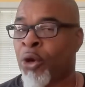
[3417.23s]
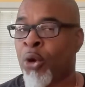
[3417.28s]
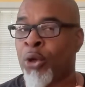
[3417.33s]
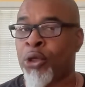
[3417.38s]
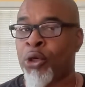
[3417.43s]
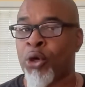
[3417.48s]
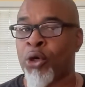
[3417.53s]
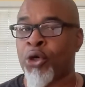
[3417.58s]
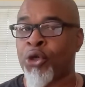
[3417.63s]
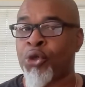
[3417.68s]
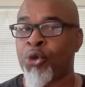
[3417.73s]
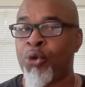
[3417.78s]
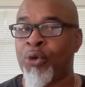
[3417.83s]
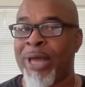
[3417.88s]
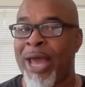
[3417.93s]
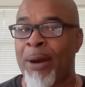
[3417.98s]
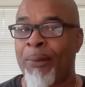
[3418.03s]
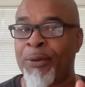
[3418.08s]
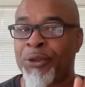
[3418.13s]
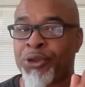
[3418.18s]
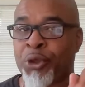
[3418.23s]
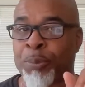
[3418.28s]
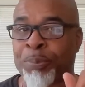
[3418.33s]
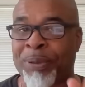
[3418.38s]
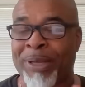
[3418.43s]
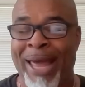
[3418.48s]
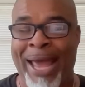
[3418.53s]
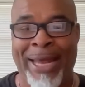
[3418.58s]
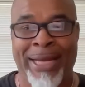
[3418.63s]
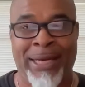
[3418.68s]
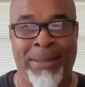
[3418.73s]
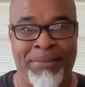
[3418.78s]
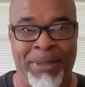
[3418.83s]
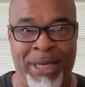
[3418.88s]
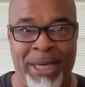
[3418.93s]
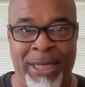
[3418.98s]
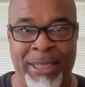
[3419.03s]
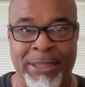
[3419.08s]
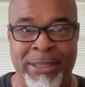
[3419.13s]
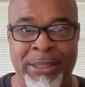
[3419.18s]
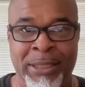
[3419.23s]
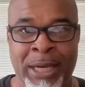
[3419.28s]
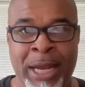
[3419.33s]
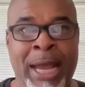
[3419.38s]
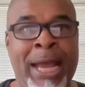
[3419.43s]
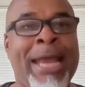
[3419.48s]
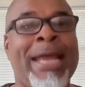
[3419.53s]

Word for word: They're only going to do that with your platinum hits.